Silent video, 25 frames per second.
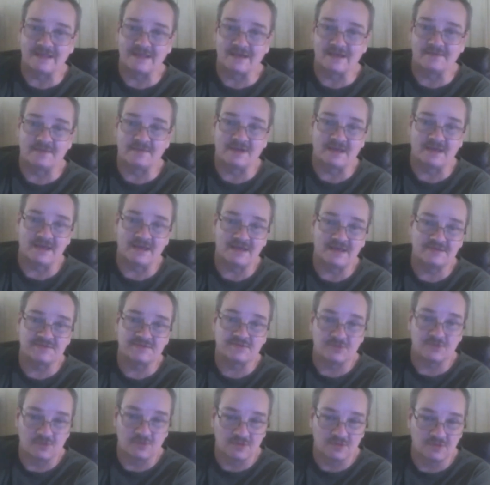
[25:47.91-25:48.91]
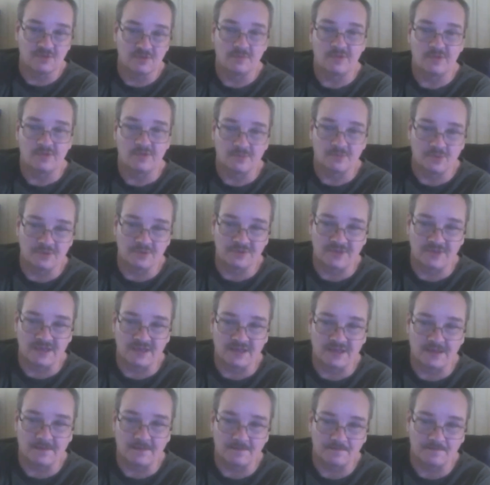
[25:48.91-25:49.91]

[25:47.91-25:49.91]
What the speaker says: out of my ass to do a little bit more of that.